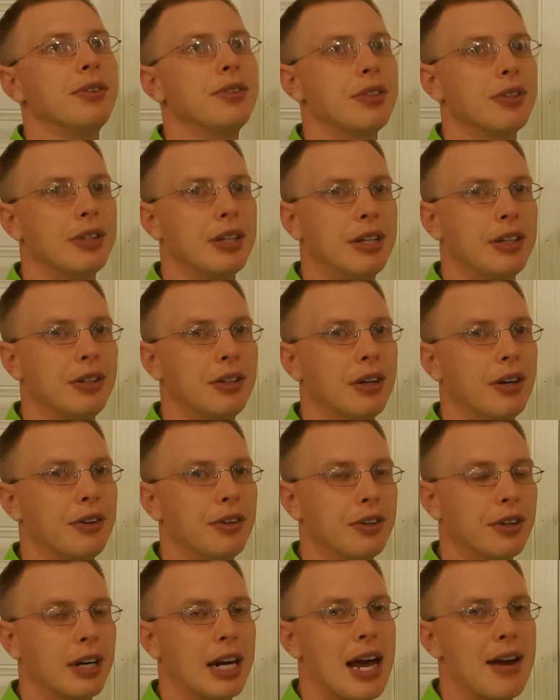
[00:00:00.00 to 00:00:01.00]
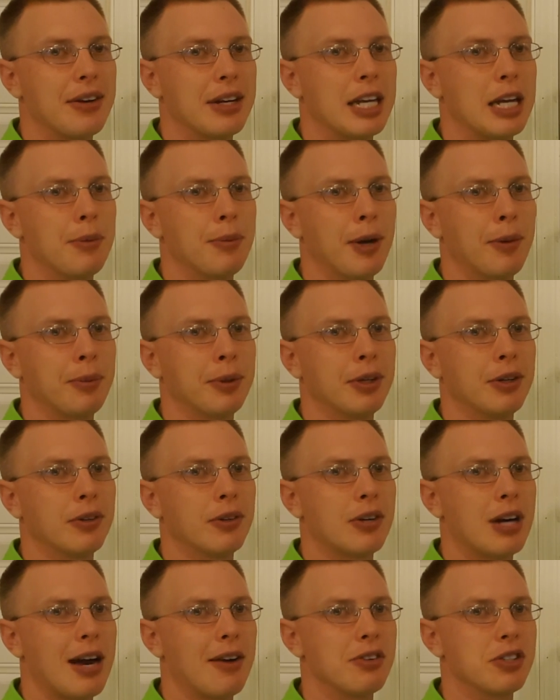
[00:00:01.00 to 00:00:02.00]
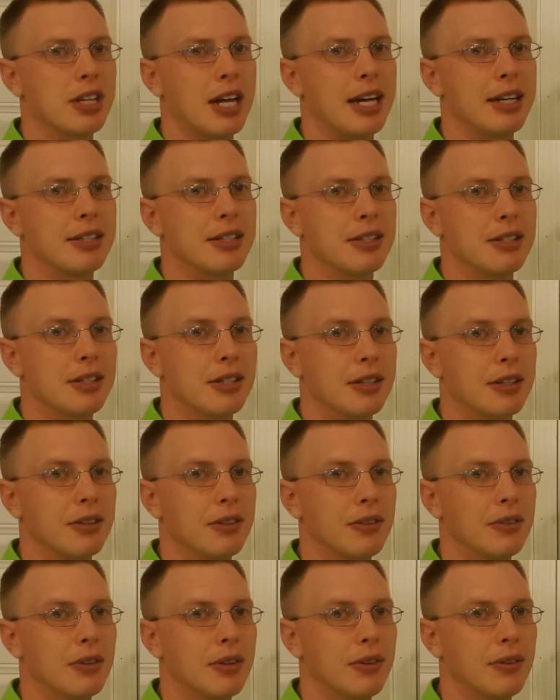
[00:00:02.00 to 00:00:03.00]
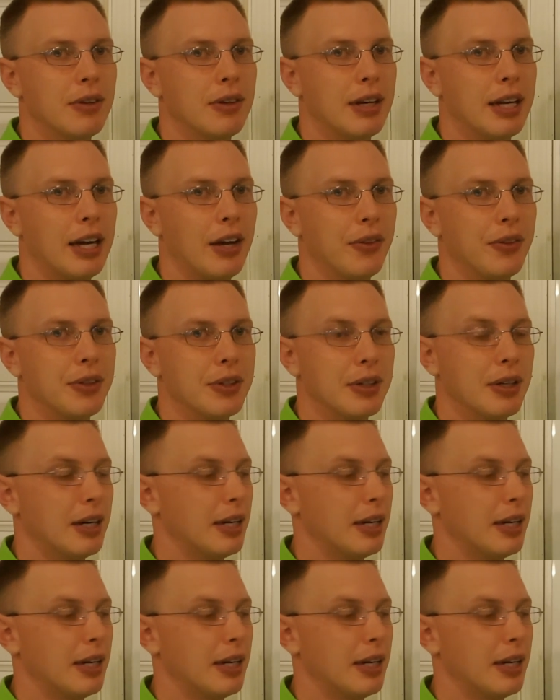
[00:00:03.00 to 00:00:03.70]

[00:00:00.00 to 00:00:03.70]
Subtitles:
So then you're going to have to keep up with your driver's license and health